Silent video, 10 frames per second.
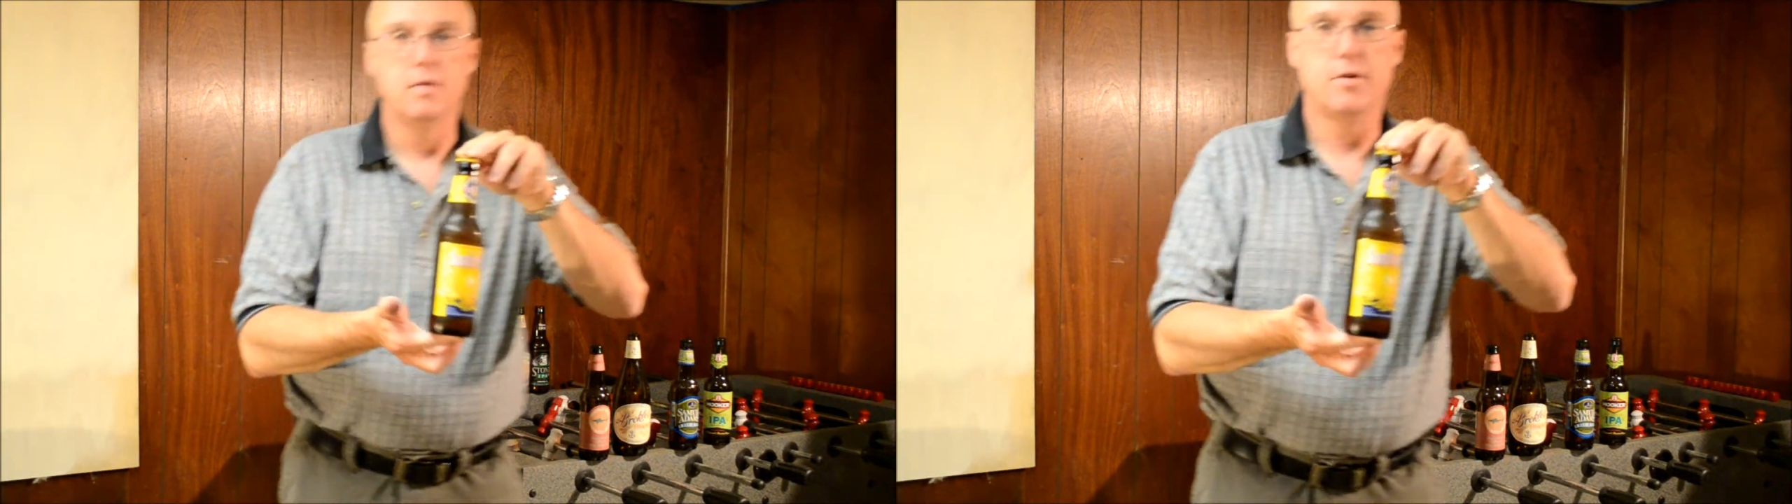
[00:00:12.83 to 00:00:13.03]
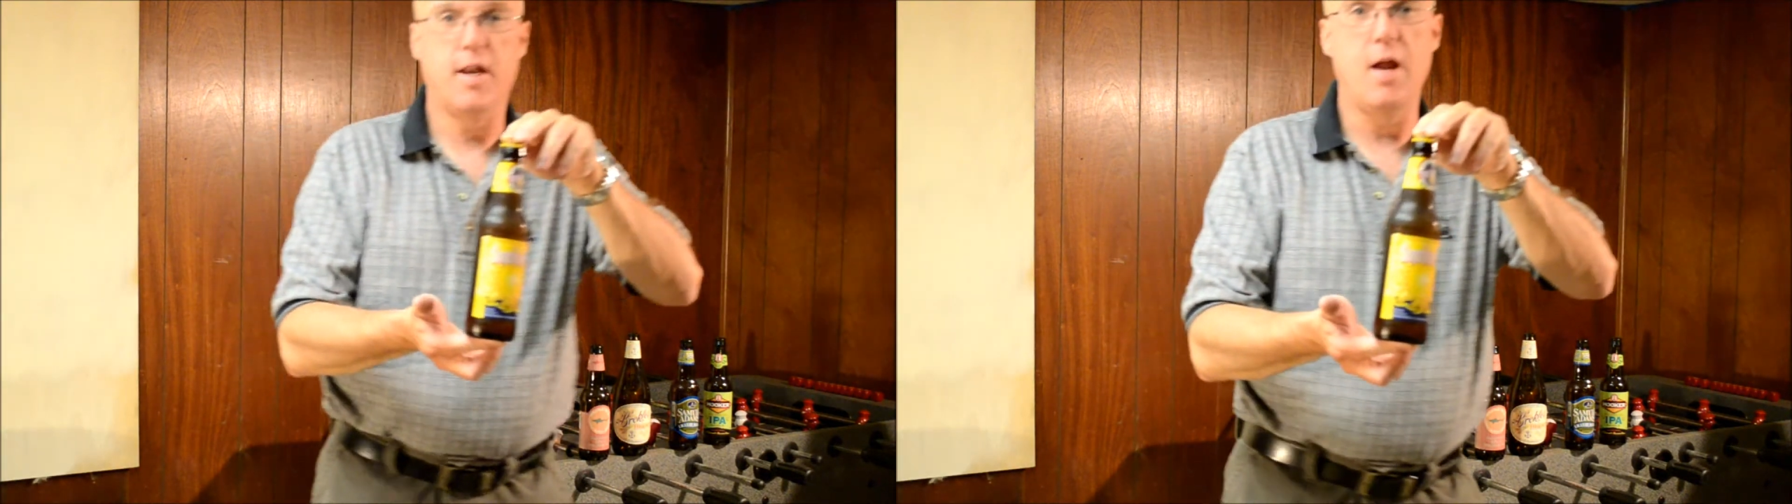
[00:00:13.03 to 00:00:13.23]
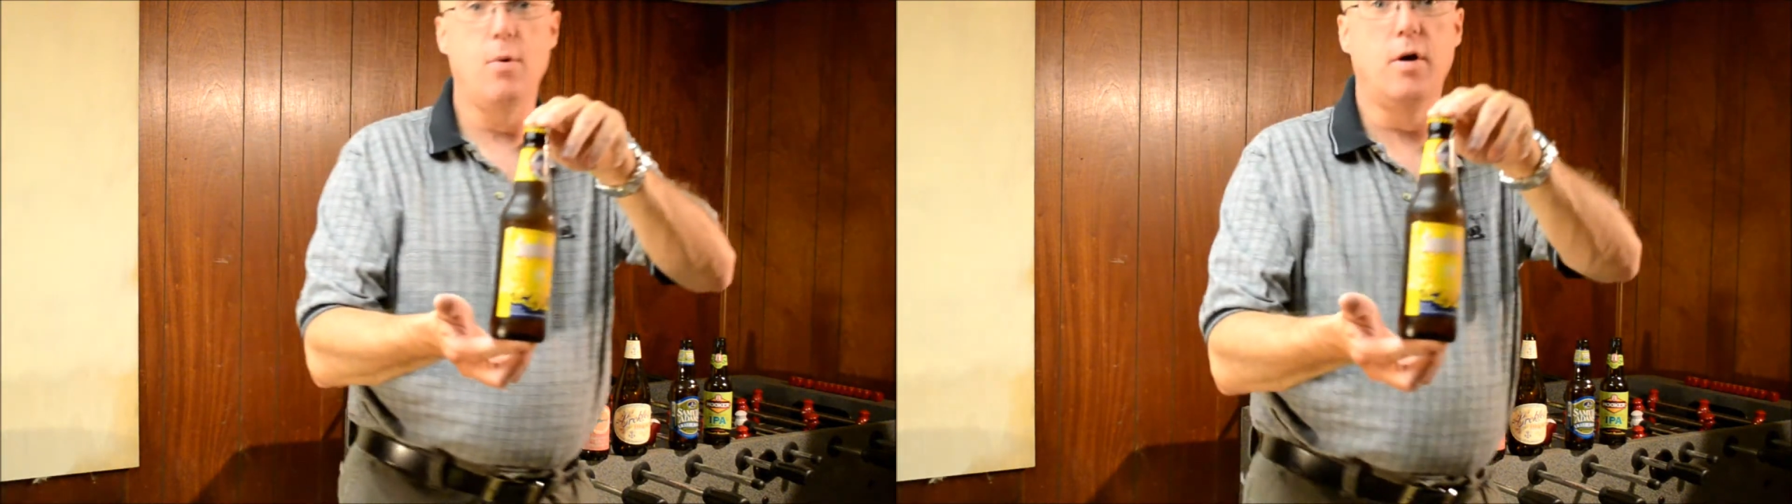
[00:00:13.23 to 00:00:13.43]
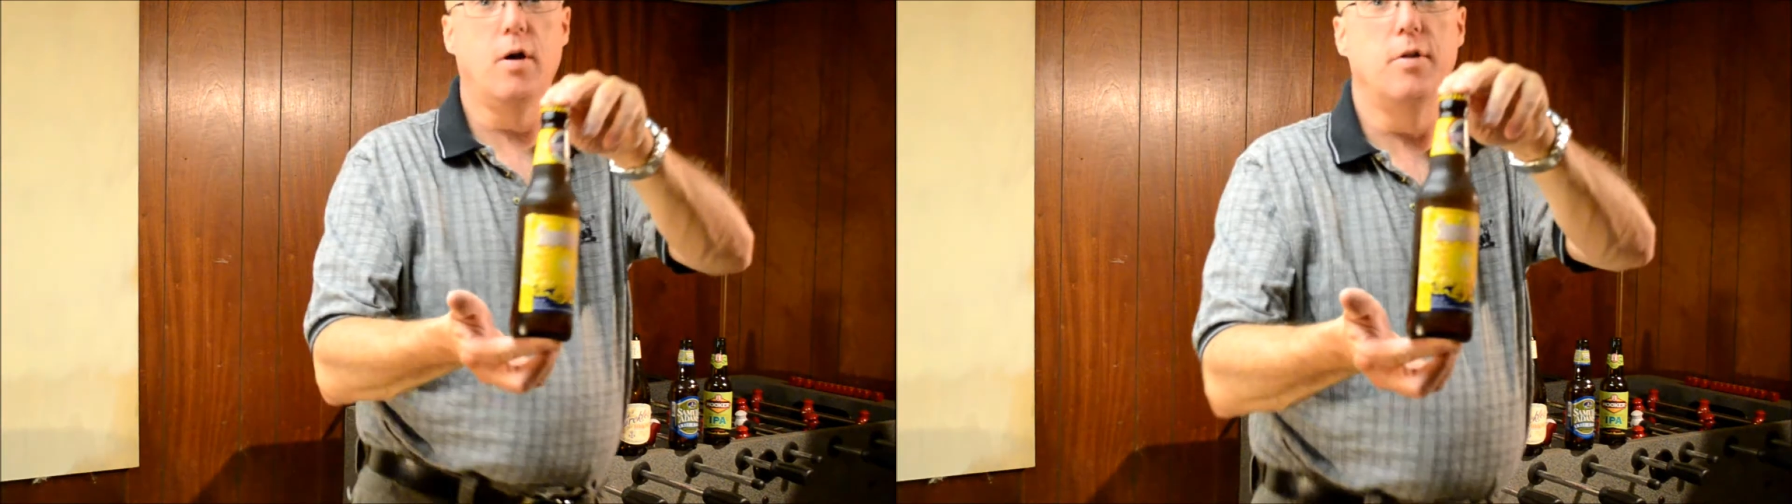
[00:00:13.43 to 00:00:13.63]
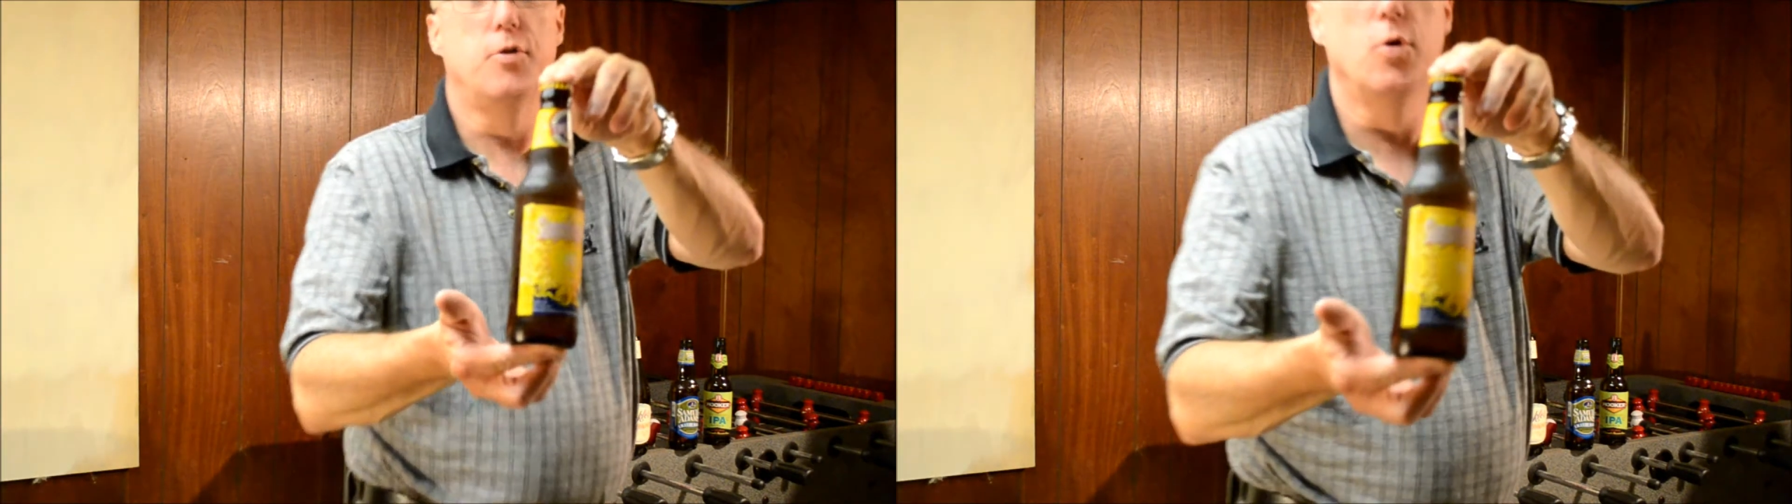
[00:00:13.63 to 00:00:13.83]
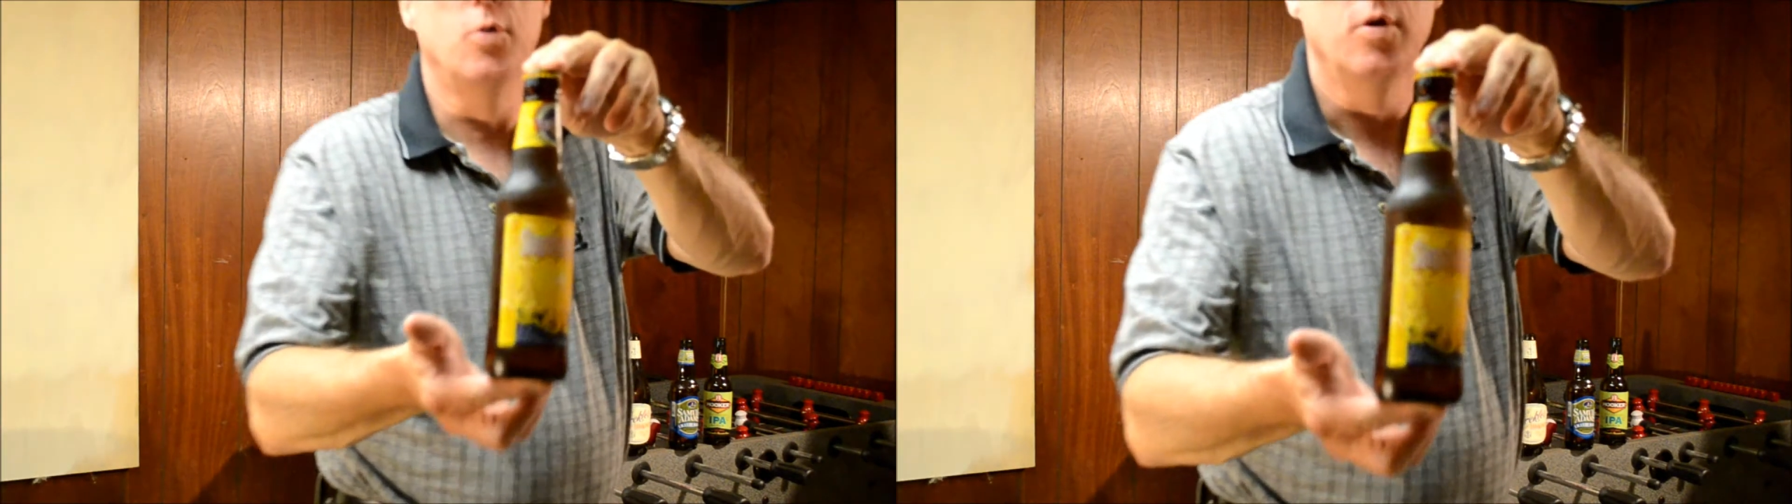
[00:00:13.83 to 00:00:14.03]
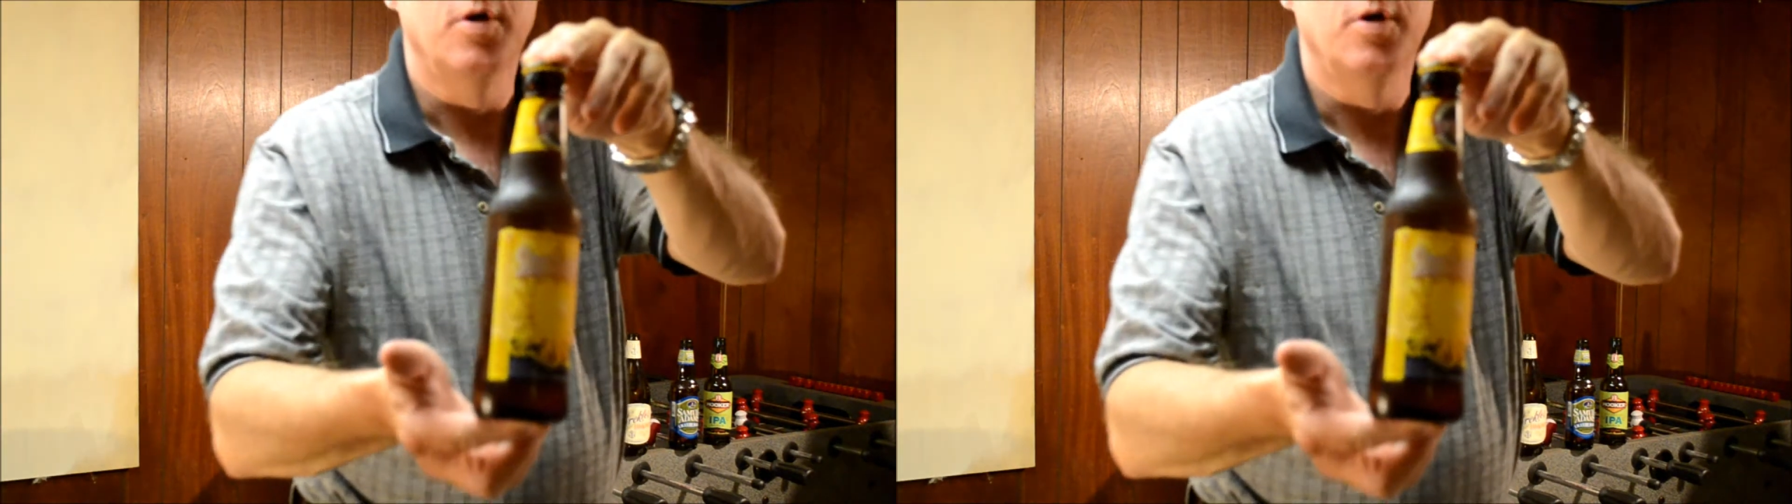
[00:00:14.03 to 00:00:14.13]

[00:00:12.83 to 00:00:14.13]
Today we're going to do